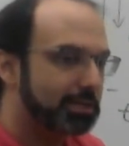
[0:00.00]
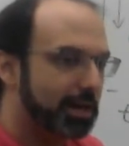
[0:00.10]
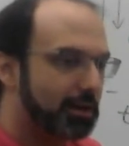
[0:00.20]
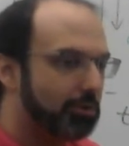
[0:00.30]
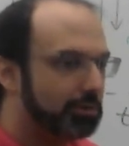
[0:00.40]

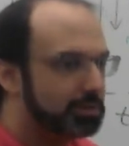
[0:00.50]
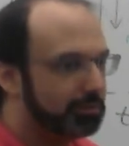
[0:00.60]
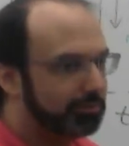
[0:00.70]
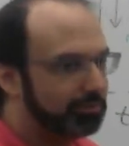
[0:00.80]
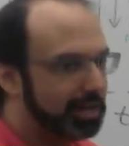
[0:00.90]
down? Is
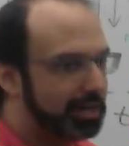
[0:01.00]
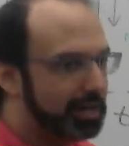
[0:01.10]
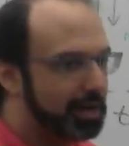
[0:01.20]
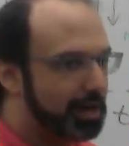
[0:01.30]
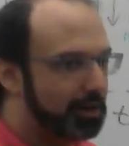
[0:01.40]
it
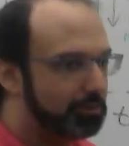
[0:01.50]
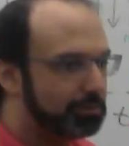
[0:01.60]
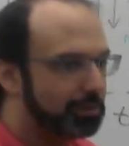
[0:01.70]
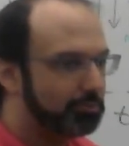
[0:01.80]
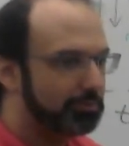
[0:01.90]
flattening
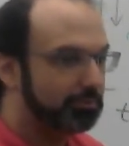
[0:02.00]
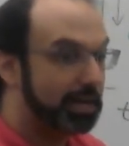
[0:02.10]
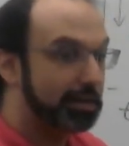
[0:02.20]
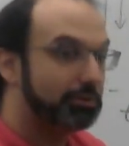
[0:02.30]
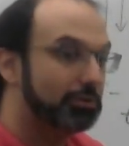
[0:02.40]
out? Have we
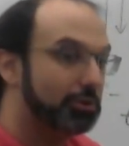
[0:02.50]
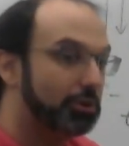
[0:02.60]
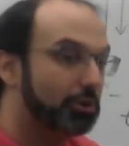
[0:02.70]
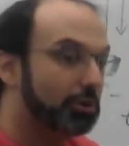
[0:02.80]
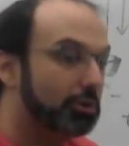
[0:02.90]
flattened the
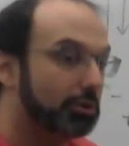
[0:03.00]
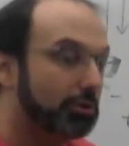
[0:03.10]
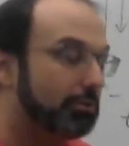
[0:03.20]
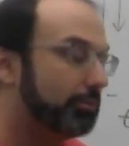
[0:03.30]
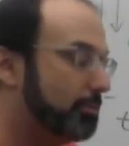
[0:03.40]

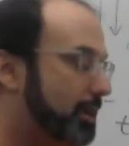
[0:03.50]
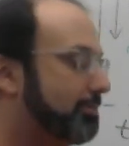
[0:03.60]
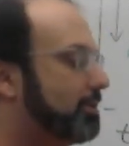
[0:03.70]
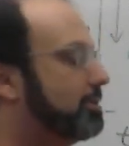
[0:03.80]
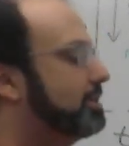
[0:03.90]
curve? You may have
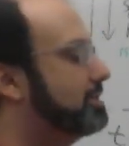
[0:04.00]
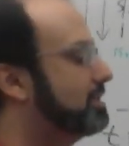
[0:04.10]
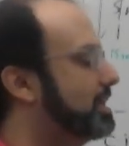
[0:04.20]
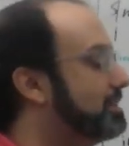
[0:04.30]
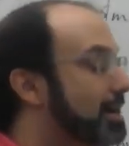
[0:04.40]
heard these
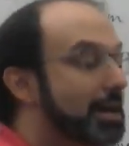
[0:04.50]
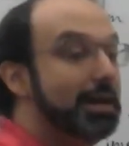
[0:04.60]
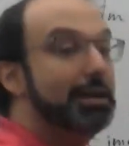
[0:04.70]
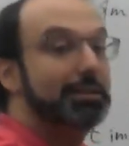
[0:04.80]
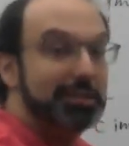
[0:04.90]
things.
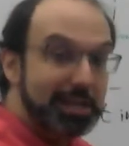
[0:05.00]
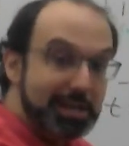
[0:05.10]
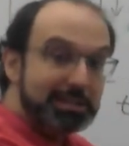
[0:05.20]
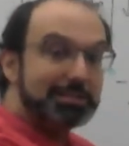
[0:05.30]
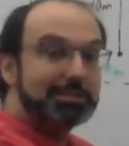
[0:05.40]

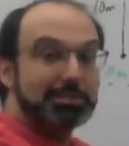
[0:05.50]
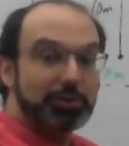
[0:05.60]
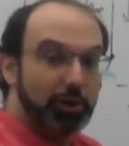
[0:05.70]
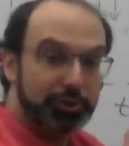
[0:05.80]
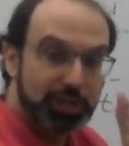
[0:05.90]
This is
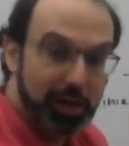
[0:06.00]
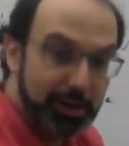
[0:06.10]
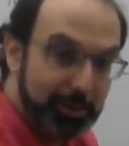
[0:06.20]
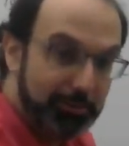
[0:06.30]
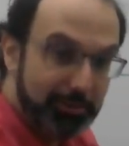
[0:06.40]
all talk
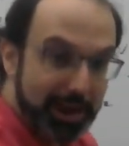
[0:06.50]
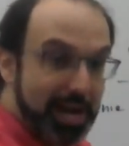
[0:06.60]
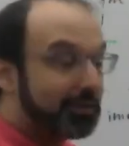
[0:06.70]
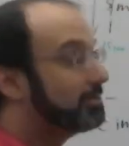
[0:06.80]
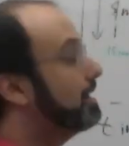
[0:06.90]
about graphs